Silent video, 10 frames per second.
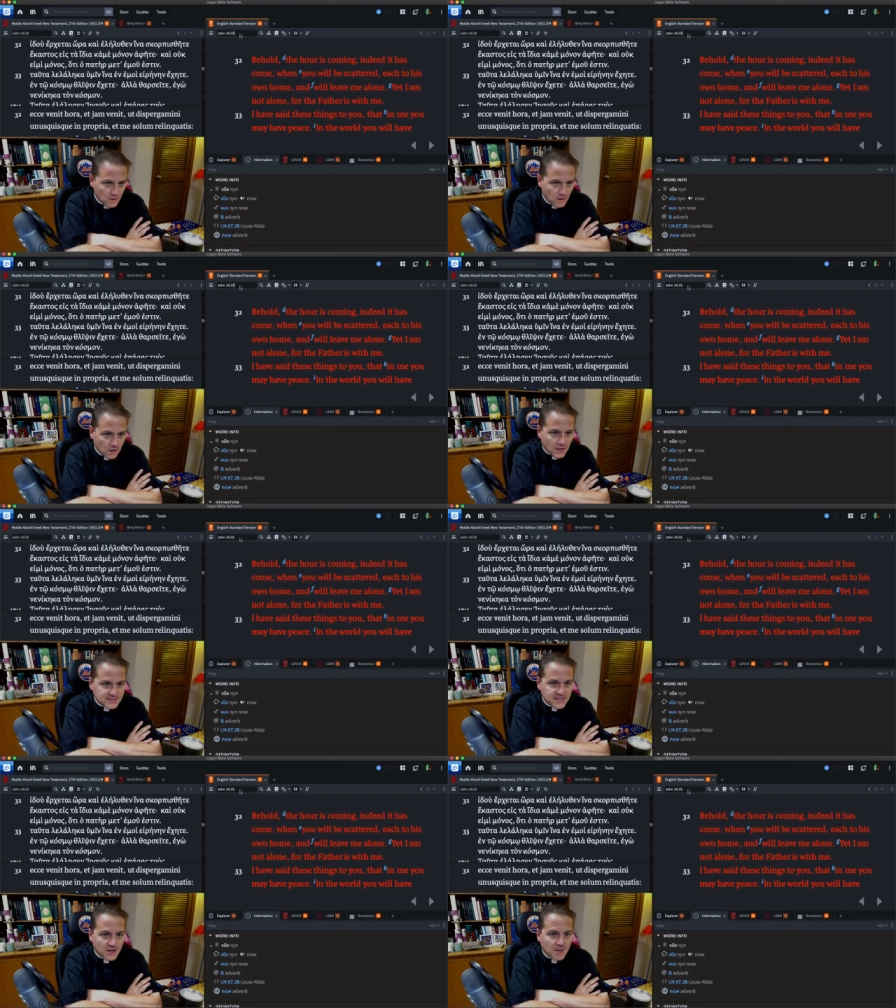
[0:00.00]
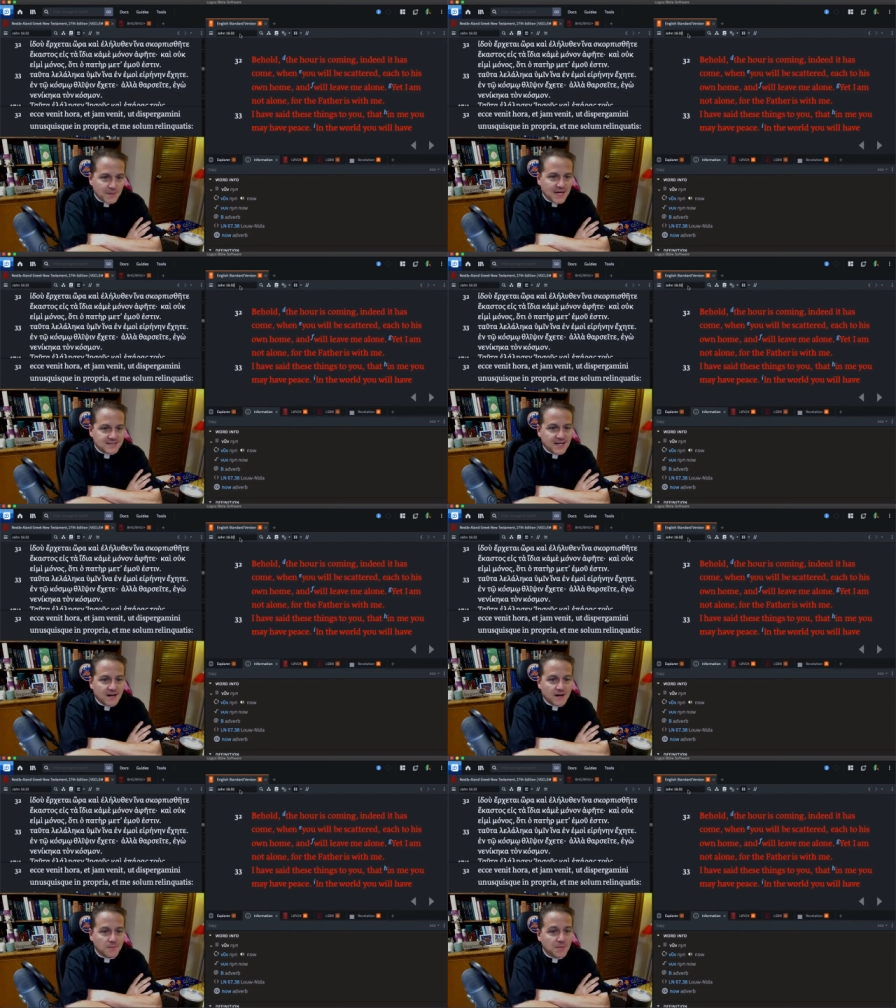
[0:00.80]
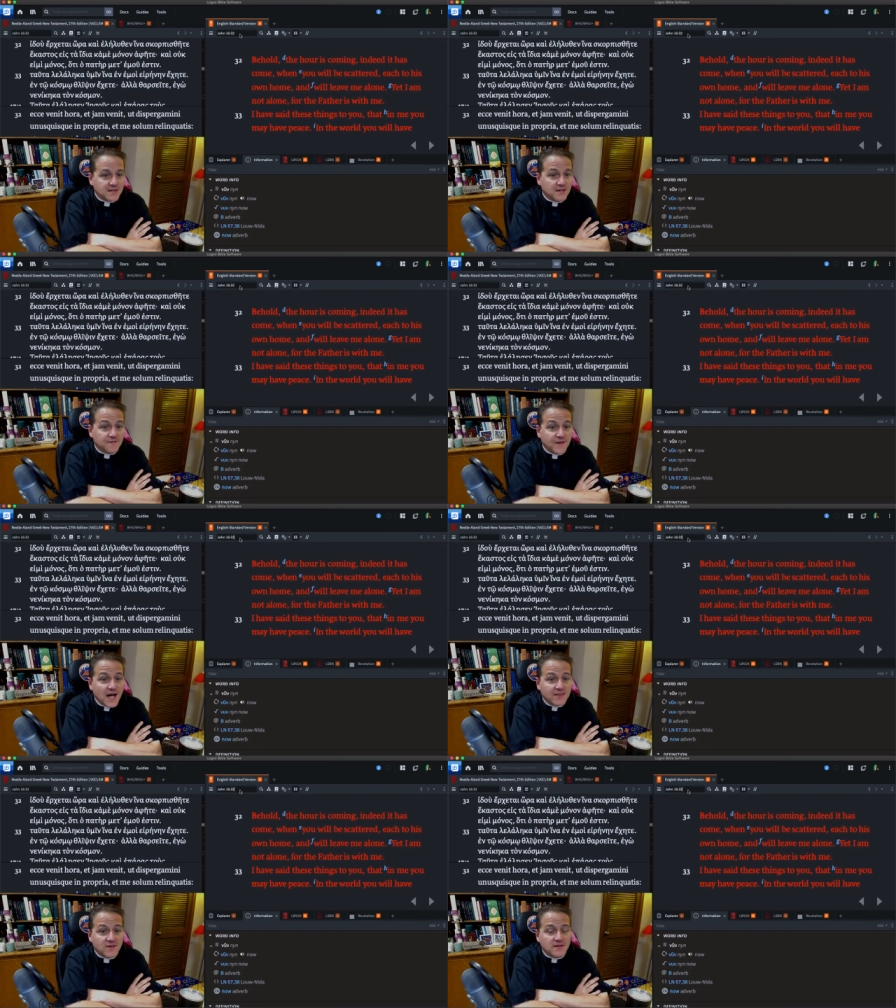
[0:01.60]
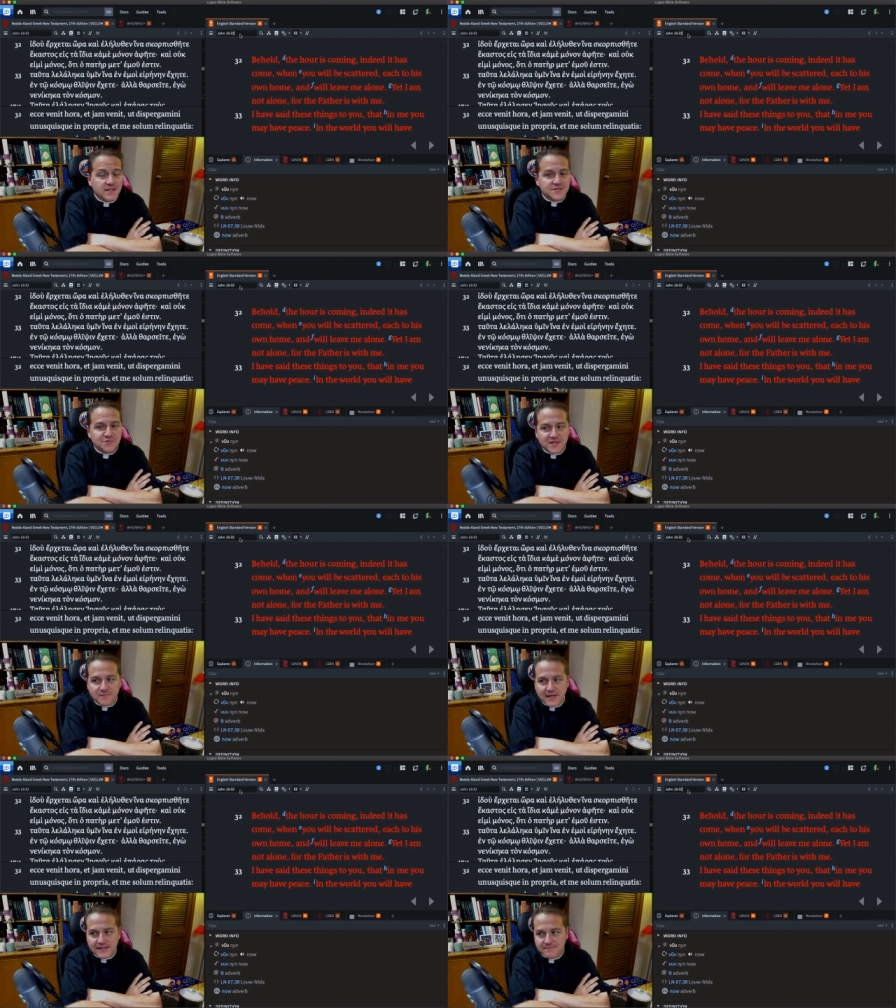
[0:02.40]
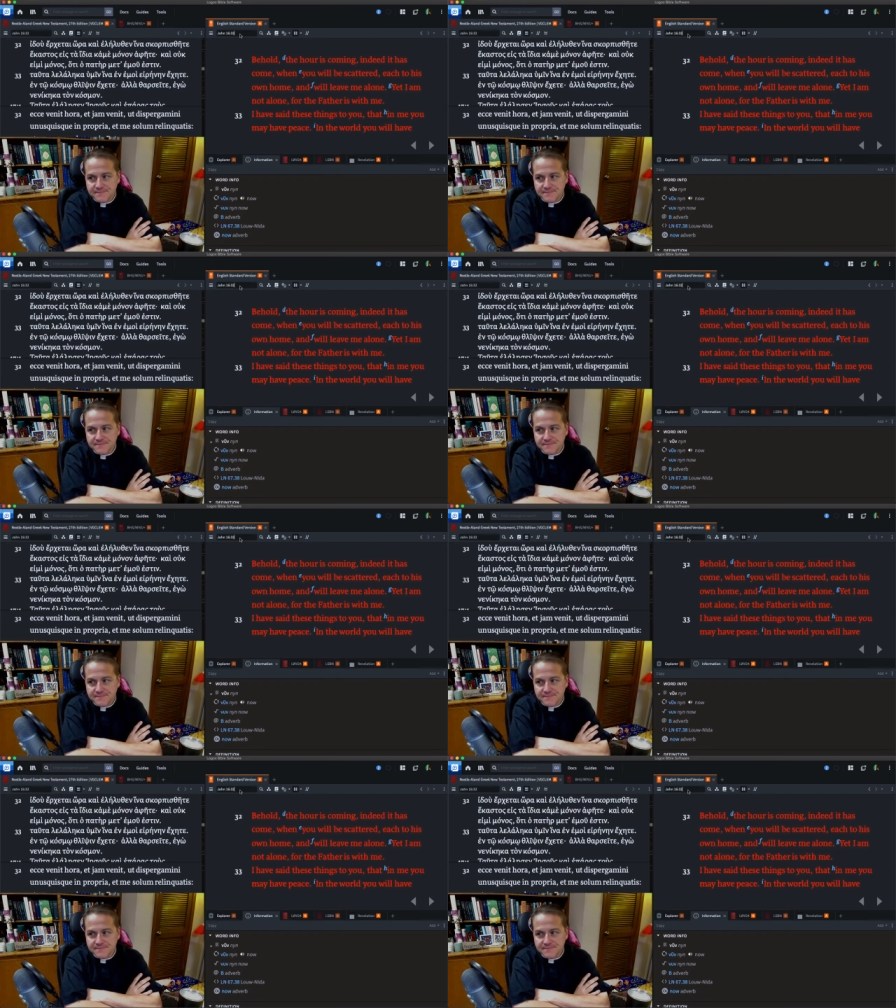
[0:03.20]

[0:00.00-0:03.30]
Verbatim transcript: Haughty ha pater, but the Father is with me.